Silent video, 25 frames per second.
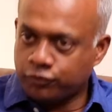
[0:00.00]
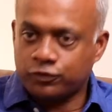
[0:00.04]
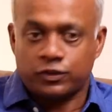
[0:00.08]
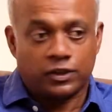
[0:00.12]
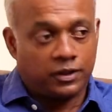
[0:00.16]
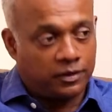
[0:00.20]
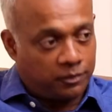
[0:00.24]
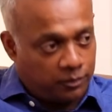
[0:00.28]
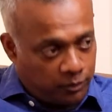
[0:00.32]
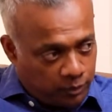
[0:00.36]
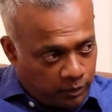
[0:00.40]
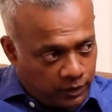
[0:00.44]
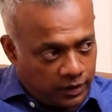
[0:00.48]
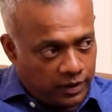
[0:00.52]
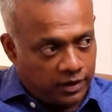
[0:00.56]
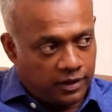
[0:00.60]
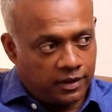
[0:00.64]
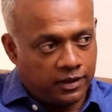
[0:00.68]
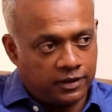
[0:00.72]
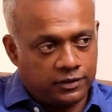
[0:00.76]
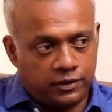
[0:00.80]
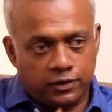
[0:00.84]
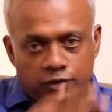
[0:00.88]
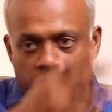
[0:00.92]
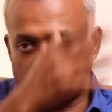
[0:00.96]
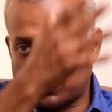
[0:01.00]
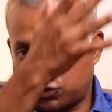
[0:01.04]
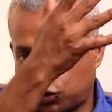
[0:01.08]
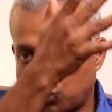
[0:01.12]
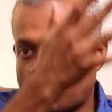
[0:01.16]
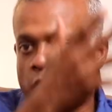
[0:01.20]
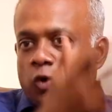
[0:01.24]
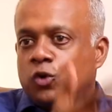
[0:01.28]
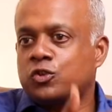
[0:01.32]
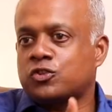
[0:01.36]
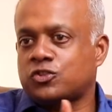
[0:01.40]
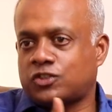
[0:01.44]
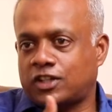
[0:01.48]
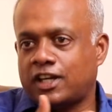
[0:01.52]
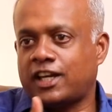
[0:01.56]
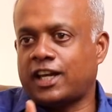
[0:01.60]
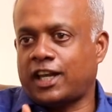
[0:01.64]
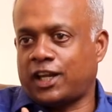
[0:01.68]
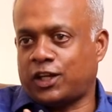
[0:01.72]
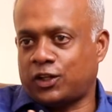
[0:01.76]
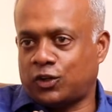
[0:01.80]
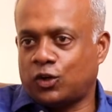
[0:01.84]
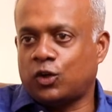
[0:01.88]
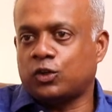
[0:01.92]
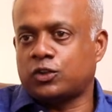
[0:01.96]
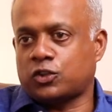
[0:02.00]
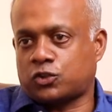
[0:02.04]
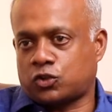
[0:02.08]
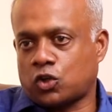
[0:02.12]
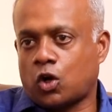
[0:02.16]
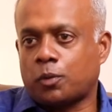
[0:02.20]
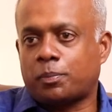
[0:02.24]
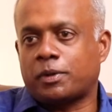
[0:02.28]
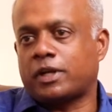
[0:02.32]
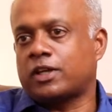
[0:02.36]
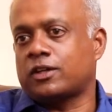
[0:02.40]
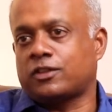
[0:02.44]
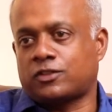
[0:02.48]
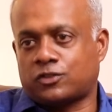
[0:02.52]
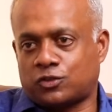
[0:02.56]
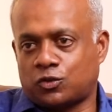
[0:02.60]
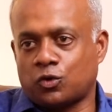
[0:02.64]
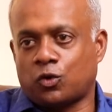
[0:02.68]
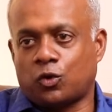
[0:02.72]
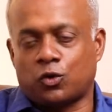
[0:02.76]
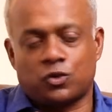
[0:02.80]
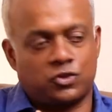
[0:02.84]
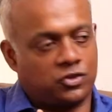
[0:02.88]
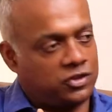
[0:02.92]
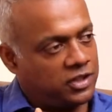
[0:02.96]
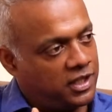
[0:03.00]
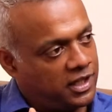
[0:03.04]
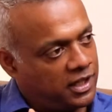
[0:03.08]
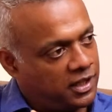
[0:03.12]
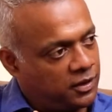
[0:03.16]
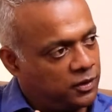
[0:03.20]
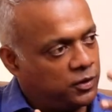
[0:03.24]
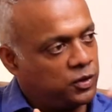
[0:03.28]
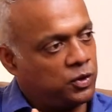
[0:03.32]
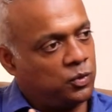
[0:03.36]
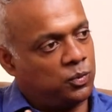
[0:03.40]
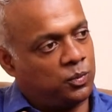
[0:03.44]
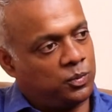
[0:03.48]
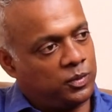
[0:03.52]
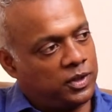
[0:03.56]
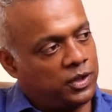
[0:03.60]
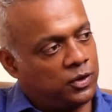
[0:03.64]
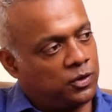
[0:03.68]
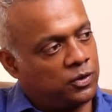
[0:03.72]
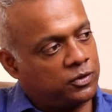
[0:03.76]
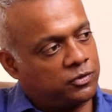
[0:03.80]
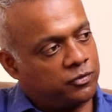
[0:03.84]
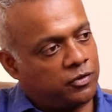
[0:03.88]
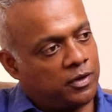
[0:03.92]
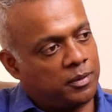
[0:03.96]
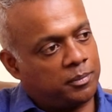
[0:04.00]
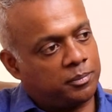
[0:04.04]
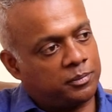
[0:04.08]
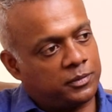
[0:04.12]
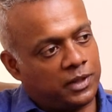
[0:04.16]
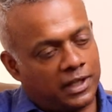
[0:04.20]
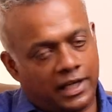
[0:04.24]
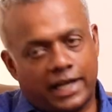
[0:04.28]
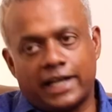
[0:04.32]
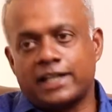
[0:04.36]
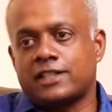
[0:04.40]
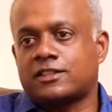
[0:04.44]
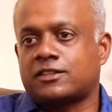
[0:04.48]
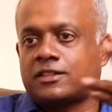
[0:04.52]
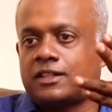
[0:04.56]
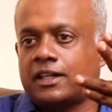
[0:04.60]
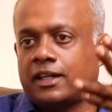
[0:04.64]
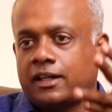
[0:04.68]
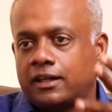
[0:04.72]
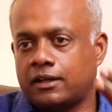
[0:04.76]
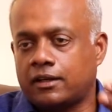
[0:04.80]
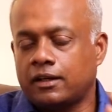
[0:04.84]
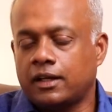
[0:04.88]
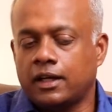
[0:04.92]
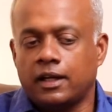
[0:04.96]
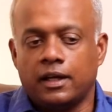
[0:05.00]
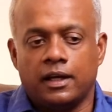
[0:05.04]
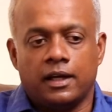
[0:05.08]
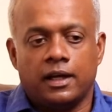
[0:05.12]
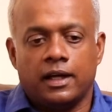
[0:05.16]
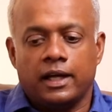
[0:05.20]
Off the stores there, you know, the shopping stores there, you know, from the lights there.